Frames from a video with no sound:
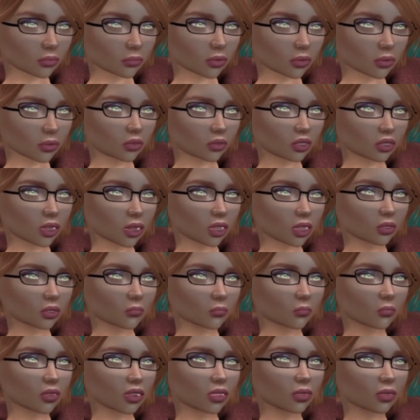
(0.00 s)
more
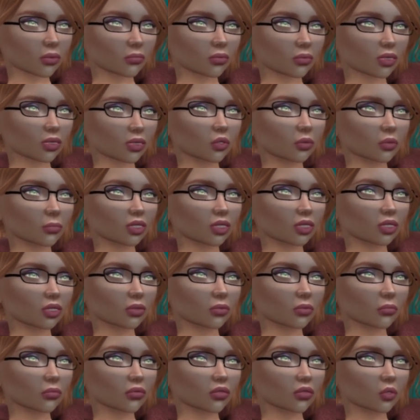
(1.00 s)
work, a
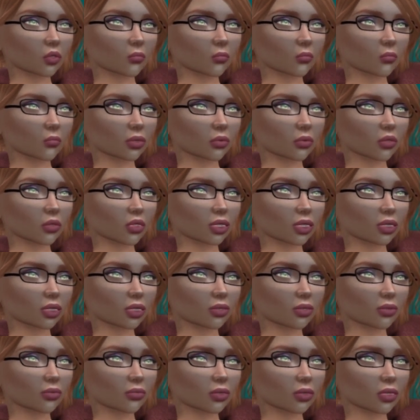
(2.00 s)
lot more recovery
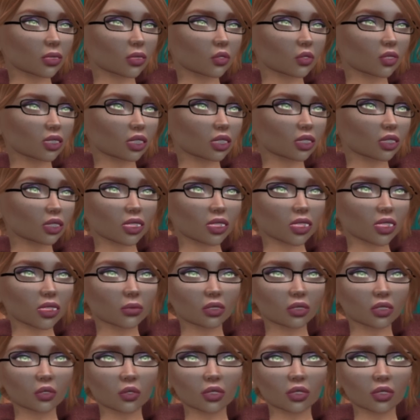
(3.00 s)
time
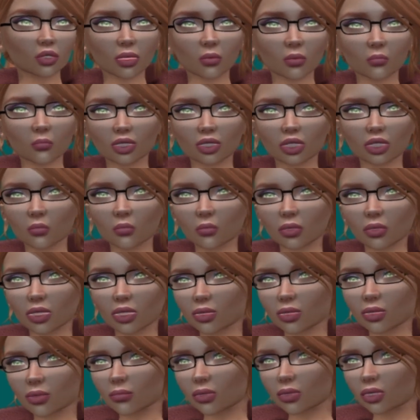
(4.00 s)
to heal.
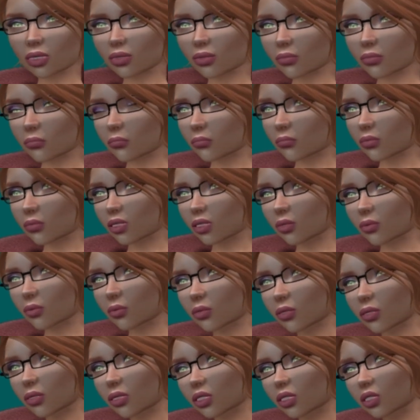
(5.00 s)
I did
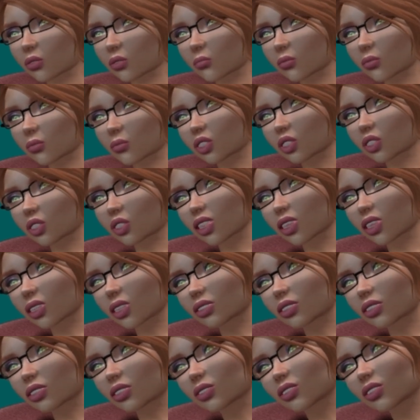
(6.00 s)
have to have
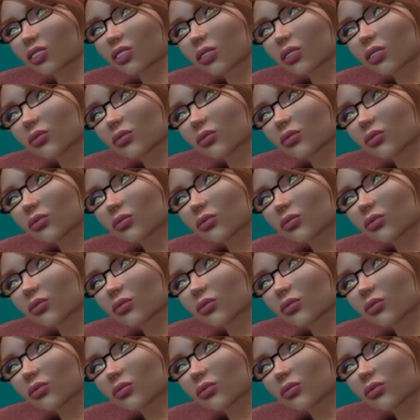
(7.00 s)
surgery on